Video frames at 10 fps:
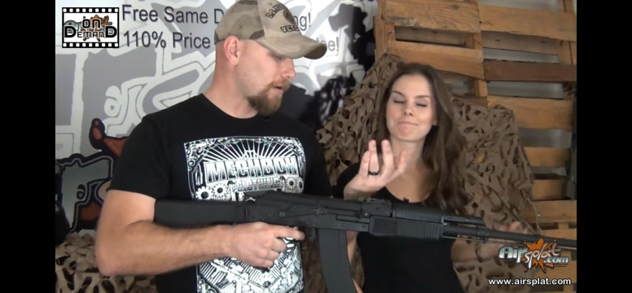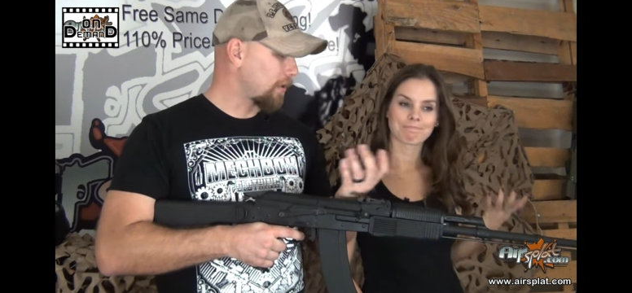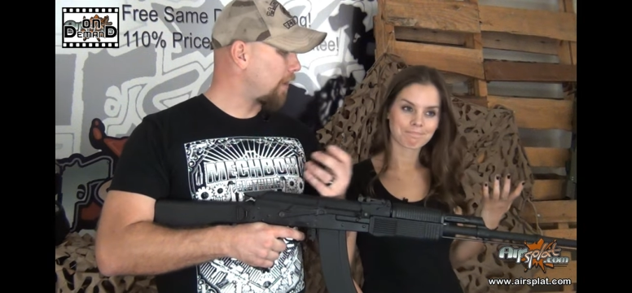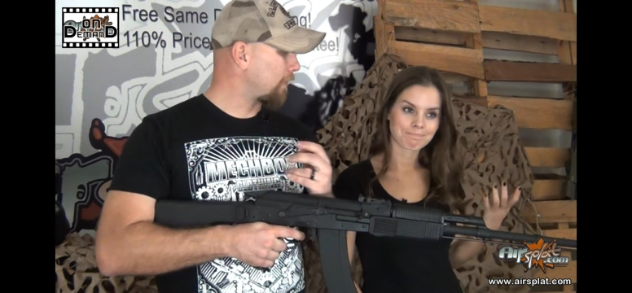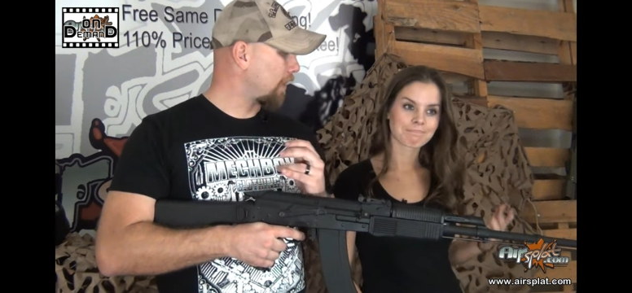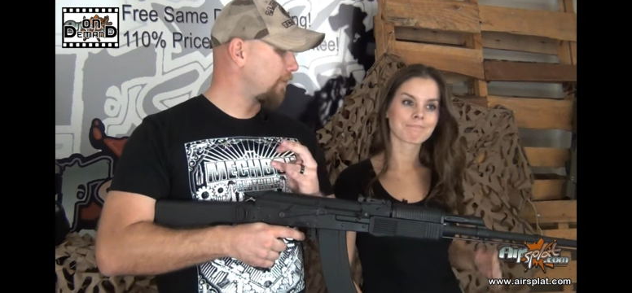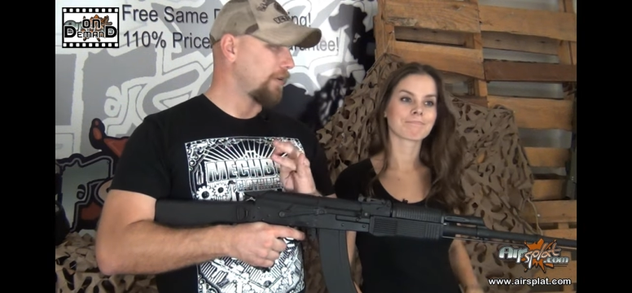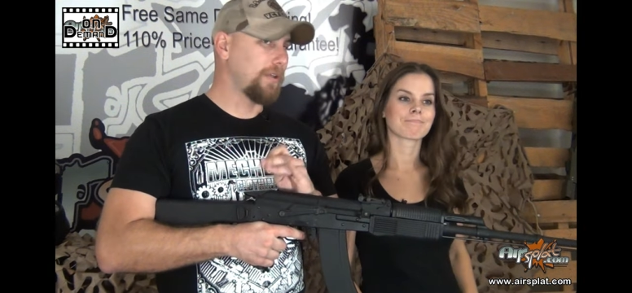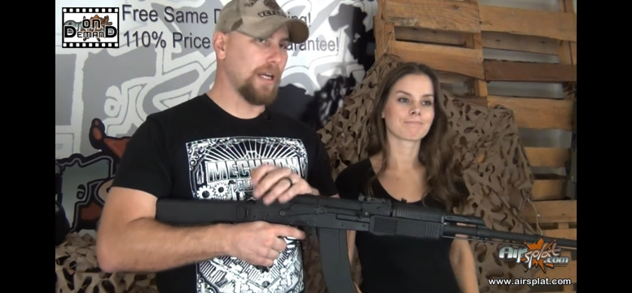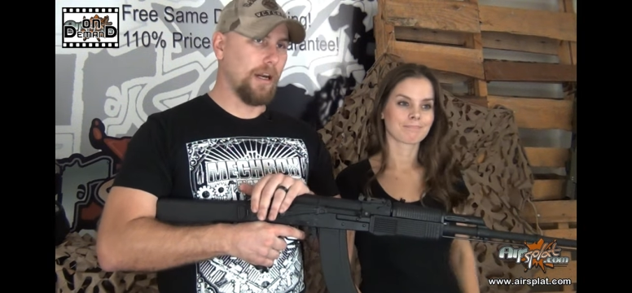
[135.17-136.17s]
Speaker 1: your airsoft guns,
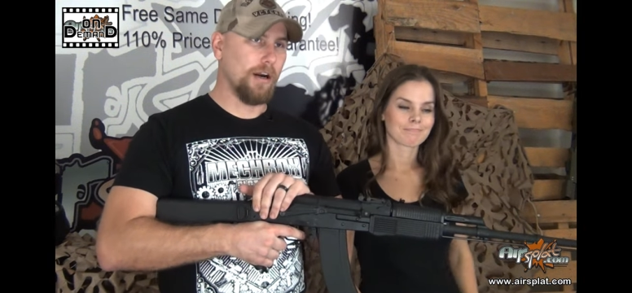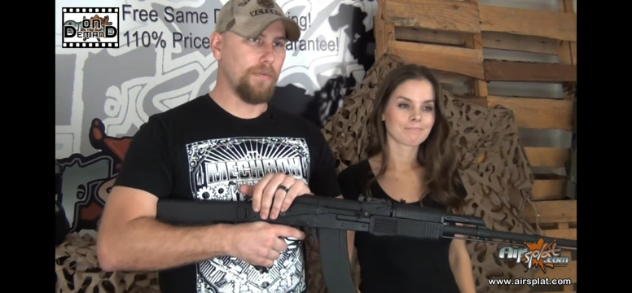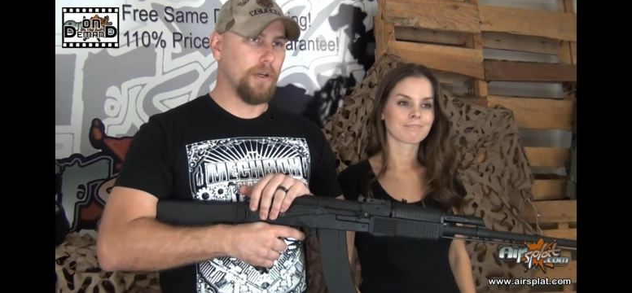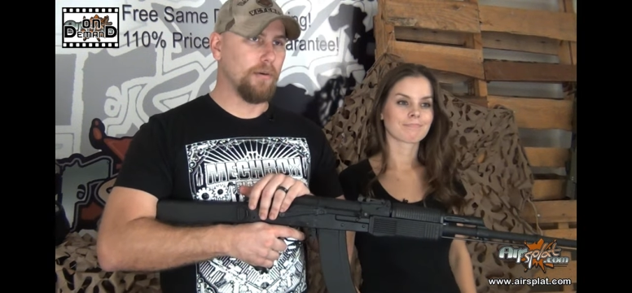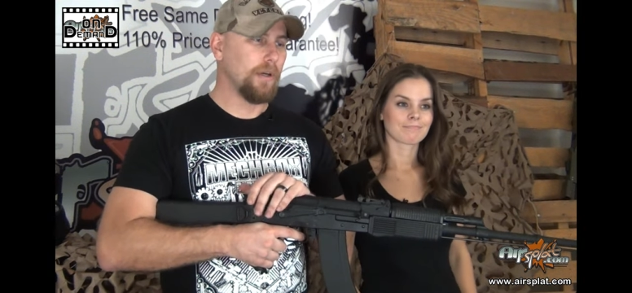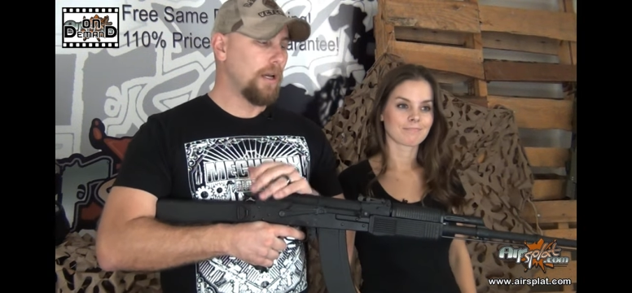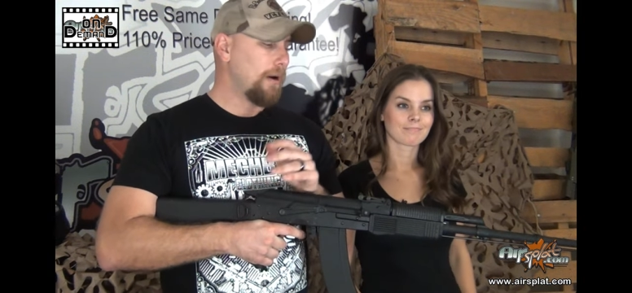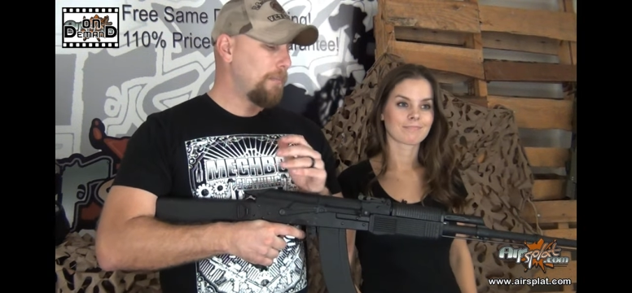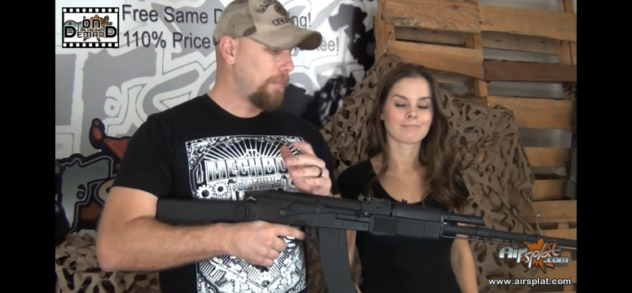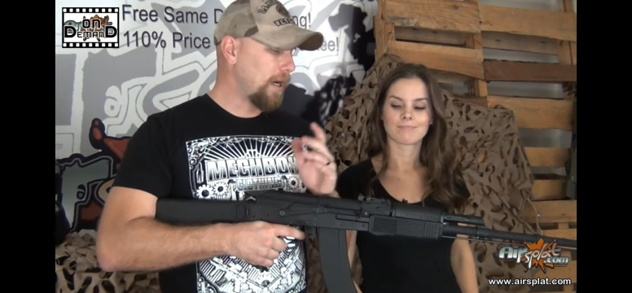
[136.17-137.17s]
they'll take care of you.
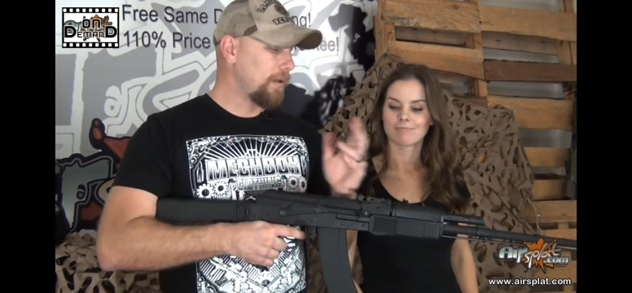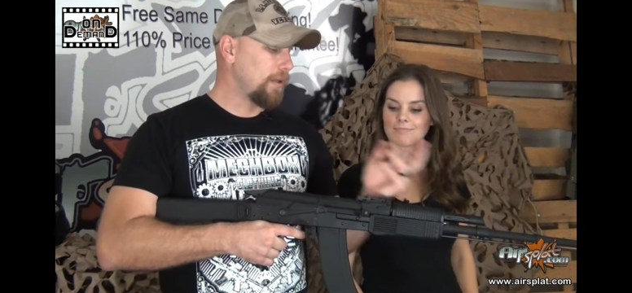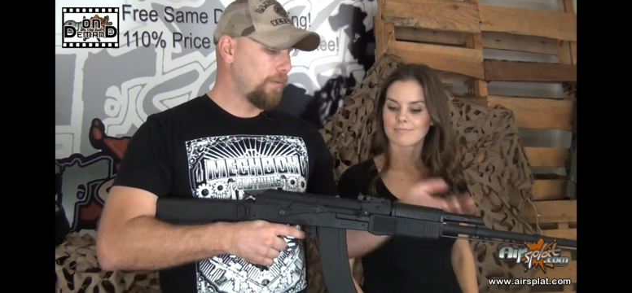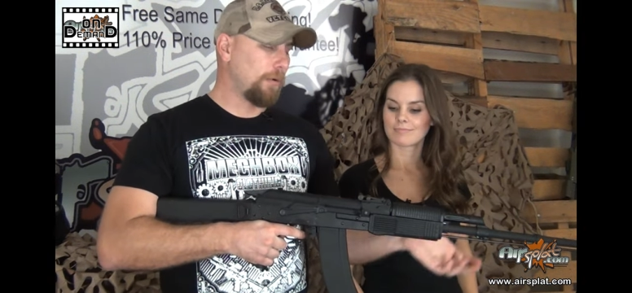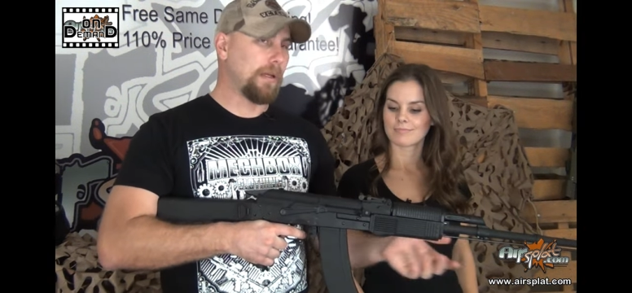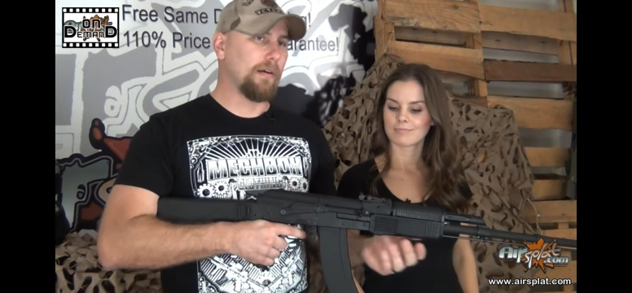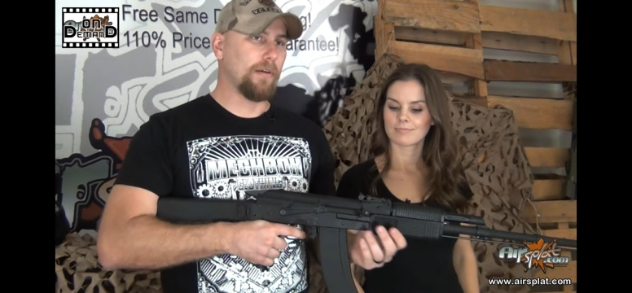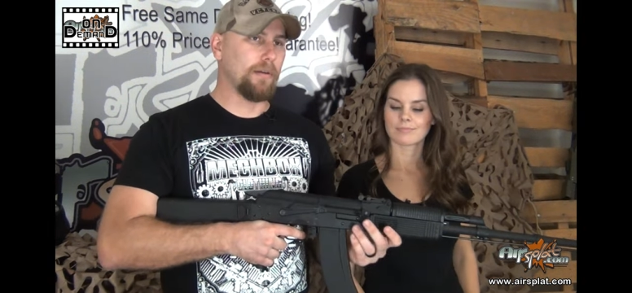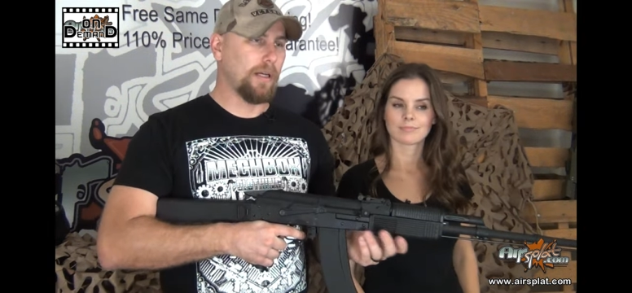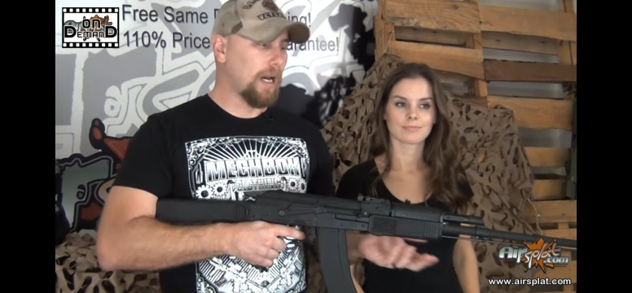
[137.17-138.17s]
But you will be able
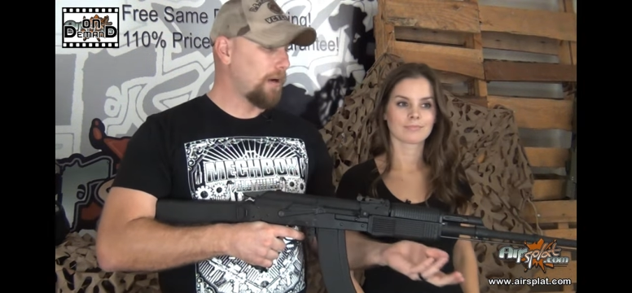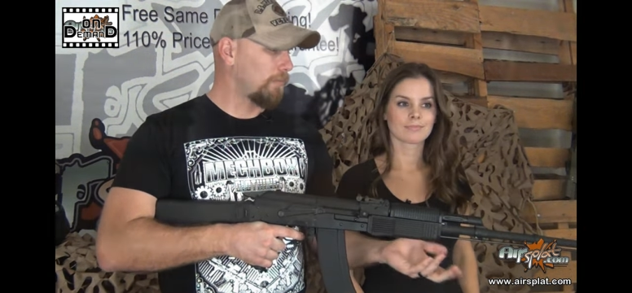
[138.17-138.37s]
to kind